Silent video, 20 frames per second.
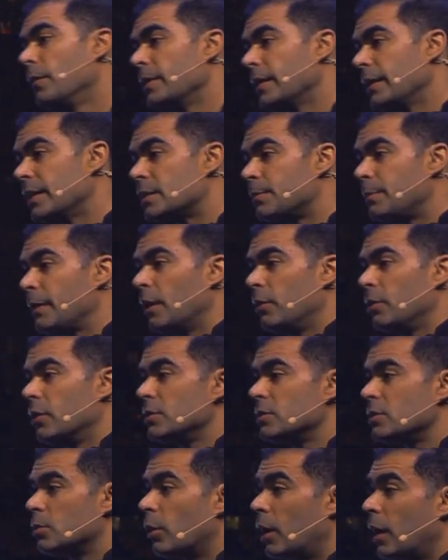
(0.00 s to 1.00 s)

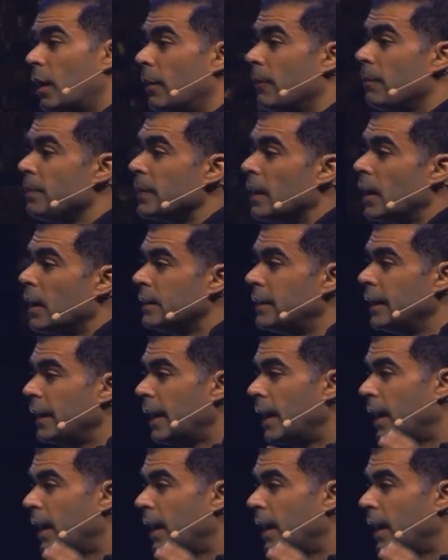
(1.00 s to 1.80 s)
experience where they